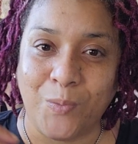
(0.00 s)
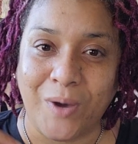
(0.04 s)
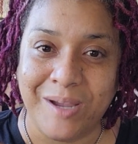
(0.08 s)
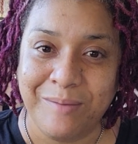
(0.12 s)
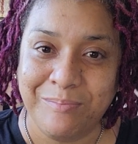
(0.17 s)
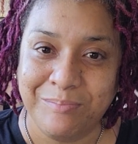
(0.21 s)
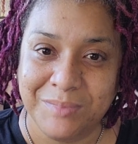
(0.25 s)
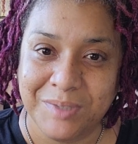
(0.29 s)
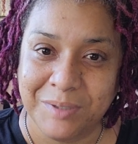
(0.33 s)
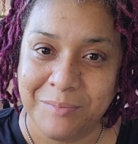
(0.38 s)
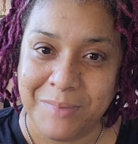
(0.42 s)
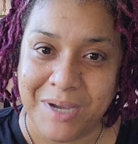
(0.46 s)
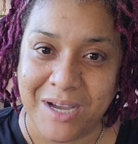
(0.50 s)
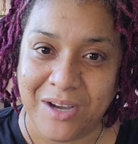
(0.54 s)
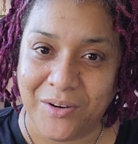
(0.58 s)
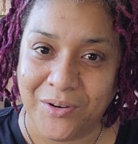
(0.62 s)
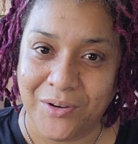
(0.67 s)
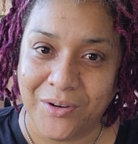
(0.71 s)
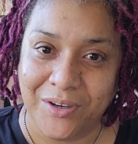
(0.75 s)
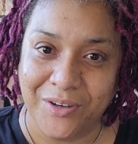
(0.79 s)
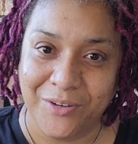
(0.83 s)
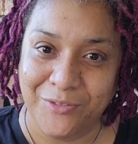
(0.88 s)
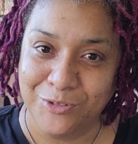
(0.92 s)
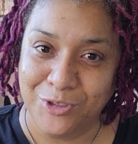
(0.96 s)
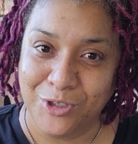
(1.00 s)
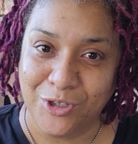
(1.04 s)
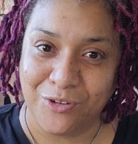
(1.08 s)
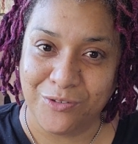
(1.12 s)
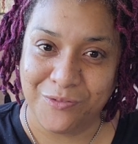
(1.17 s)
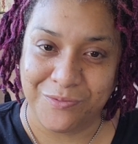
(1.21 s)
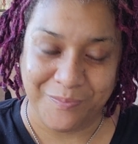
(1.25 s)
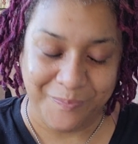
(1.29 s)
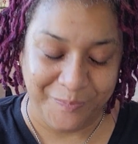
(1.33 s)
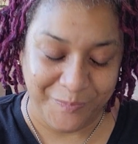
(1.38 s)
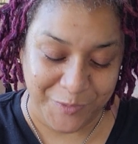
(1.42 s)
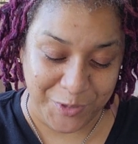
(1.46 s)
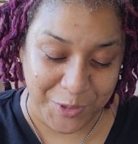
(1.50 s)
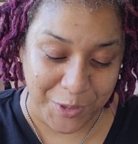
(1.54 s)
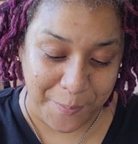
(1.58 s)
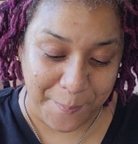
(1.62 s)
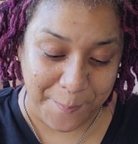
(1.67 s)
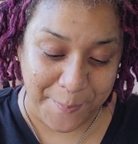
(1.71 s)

wipe them out of your your